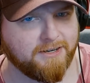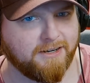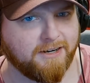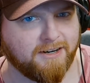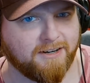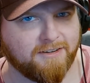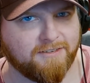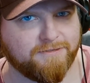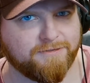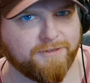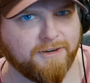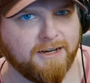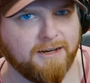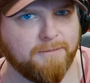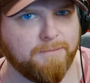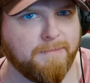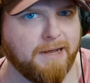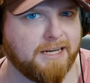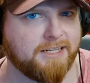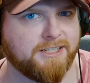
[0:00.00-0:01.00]
are
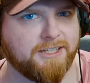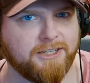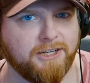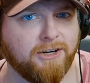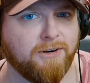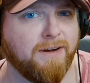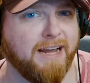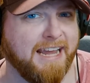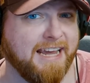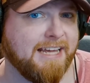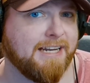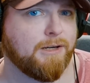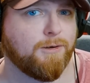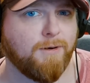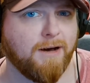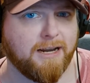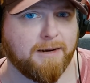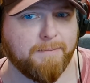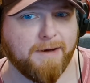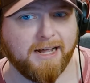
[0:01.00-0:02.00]
from Mexico and
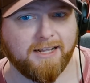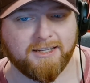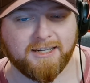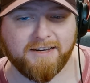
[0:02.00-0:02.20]
Guatemala.